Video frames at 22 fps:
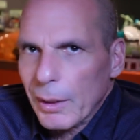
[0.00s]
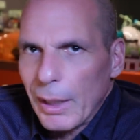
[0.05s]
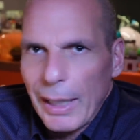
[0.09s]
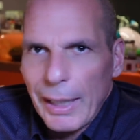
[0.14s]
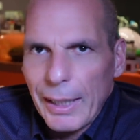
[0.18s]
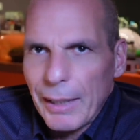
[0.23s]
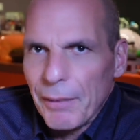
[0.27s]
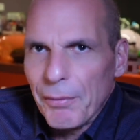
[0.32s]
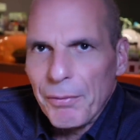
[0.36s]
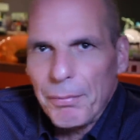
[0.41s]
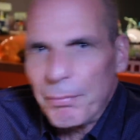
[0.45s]

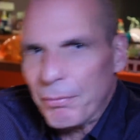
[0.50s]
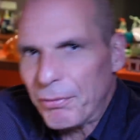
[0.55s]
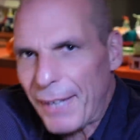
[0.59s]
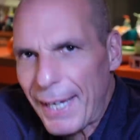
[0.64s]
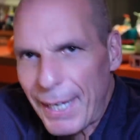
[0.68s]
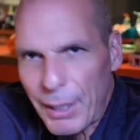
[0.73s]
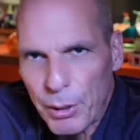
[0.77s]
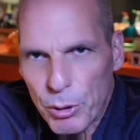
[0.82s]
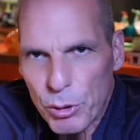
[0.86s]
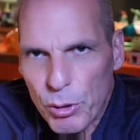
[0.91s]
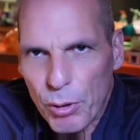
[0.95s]
in
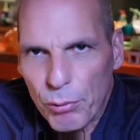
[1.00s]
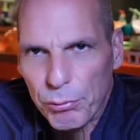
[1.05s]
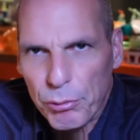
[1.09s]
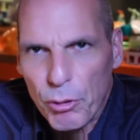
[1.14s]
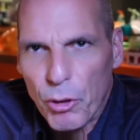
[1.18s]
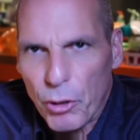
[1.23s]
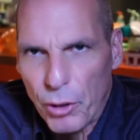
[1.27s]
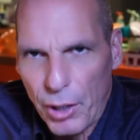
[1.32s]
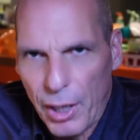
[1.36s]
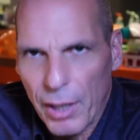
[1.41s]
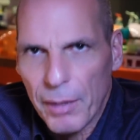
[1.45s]
various
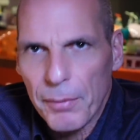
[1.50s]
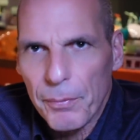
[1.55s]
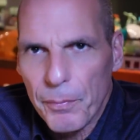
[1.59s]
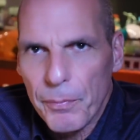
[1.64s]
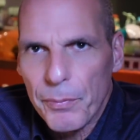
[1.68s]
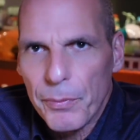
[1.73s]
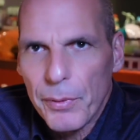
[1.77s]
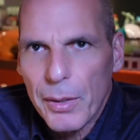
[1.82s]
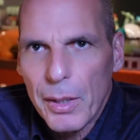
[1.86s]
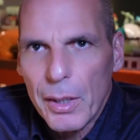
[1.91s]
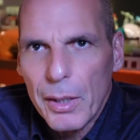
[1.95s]
fora
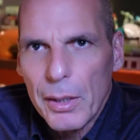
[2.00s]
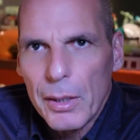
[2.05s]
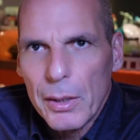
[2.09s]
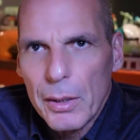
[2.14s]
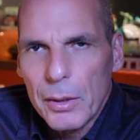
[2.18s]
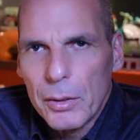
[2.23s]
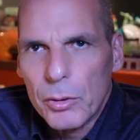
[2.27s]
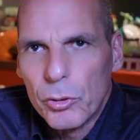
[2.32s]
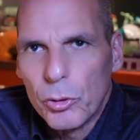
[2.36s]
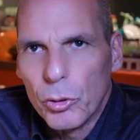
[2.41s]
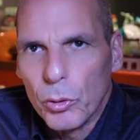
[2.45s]

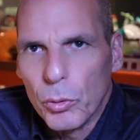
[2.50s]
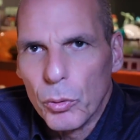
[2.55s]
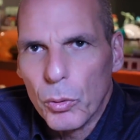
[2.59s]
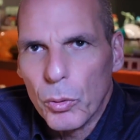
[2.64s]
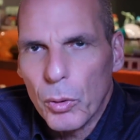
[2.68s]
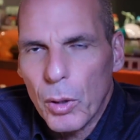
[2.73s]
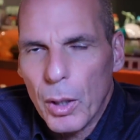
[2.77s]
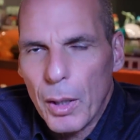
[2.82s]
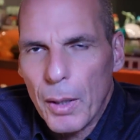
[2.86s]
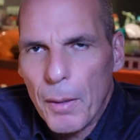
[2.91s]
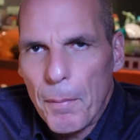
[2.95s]

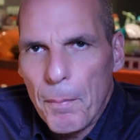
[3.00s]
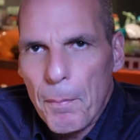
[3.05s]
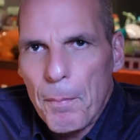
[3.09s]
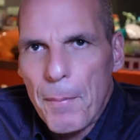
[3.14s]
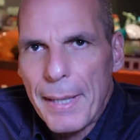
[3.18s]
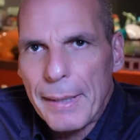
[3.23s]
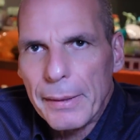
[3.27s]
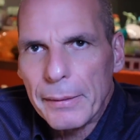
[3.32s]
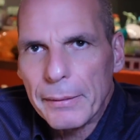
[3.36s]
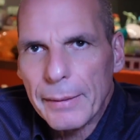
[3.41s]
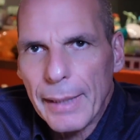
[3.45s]
to
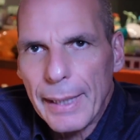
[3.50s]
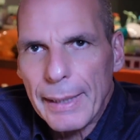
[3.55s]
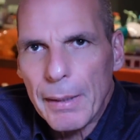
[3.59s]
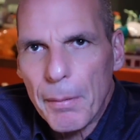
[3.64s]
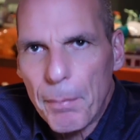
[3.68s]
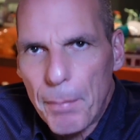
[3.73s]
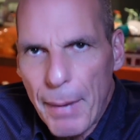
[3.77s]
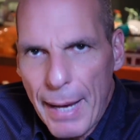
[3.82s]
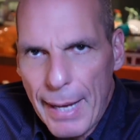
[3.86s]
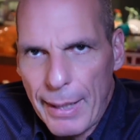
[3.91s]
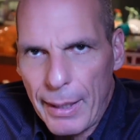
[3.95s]
maintain
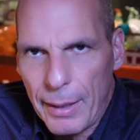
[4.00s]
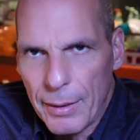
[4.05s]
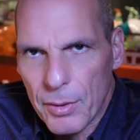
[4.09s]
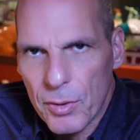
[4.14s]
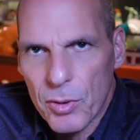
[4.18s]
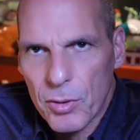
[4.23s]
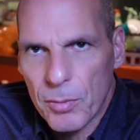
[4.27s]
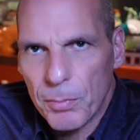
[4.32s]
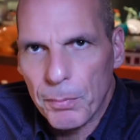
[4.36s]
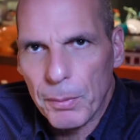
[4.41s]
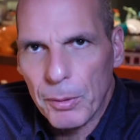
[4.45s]
a
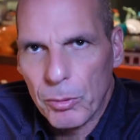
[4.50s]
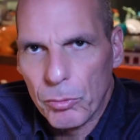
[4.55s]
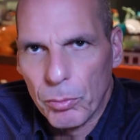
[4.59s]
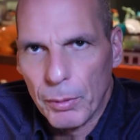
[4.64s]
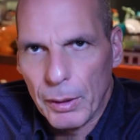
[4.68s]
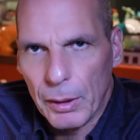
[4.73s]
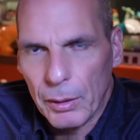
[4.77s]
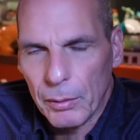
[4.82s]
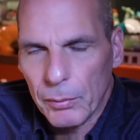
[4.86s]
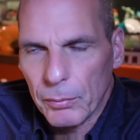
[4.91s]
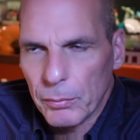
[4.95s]
balance
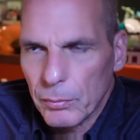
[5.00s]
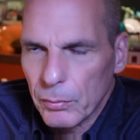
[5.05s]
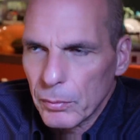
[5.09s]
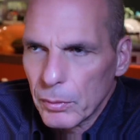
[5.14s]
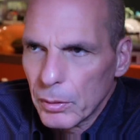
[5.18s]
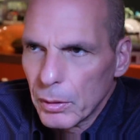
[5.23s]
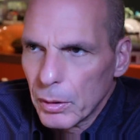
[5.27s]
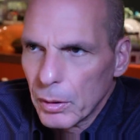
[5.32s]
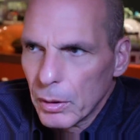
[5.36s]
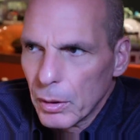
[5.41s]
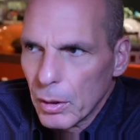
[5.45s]
between
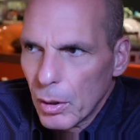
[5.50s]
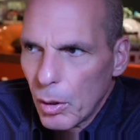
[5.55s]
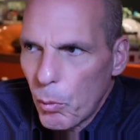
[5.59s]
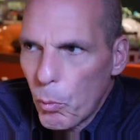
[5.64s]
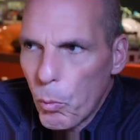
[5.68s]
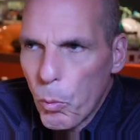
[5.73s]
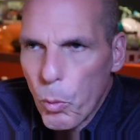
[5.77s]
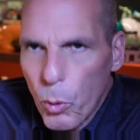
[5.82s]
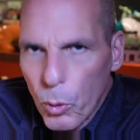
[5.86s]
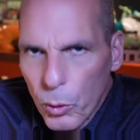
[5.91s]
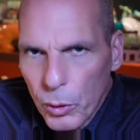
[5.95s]

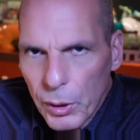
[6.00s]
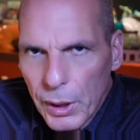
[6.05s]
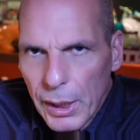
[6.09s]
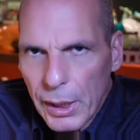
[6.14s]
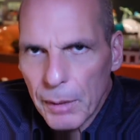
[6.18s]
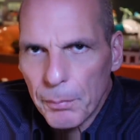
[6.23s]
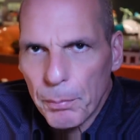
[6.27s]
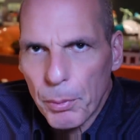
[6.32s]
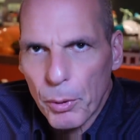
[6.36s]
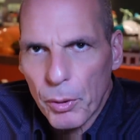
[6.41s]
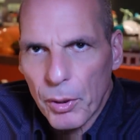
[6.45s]

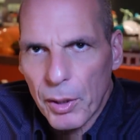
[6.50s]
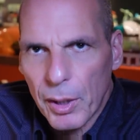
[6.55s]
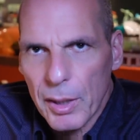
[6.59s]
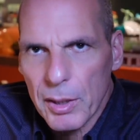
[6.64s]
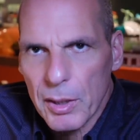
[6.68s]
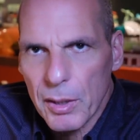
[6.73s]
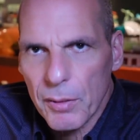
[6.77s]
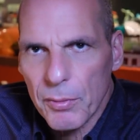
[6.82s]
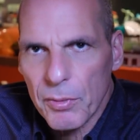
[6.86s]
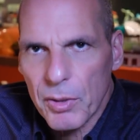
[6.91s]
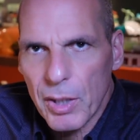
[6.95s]
warning
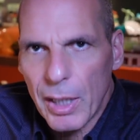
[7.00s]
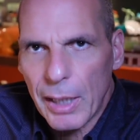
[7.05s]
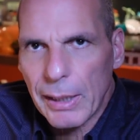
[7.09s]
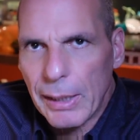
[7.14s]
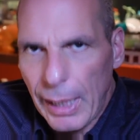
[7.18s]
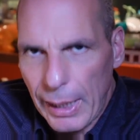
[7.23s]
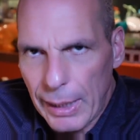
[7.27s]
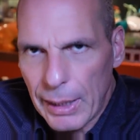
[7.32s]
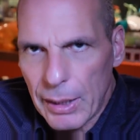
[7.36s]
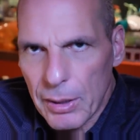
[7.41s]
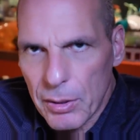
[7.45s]
progressives
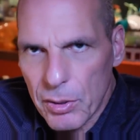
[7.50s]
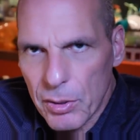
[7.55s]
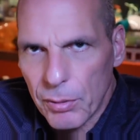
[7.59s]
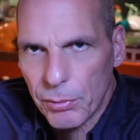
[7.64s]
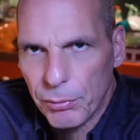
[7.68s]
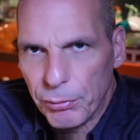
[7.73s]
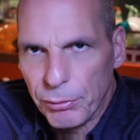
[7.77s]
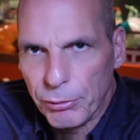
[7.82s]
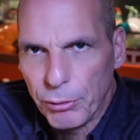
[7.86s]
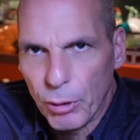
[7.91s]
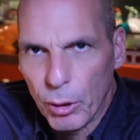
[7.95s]
against
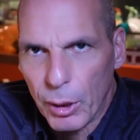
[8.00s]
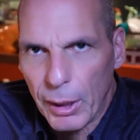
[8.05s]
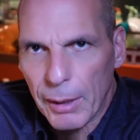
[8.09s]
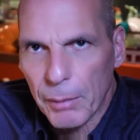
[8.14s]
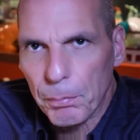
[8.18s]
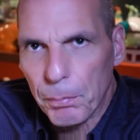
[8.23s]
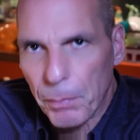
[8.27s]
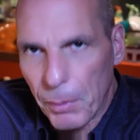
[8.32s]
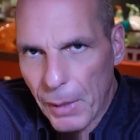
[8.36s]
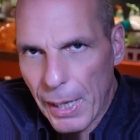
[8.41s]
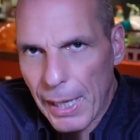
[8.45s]

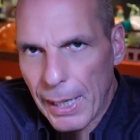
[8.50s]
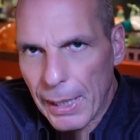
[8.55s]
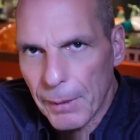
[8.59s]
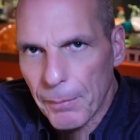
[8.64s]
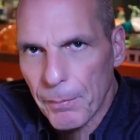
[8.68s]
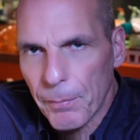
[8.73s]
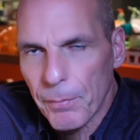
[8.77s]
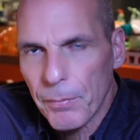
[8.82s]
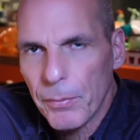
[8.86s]
falling prey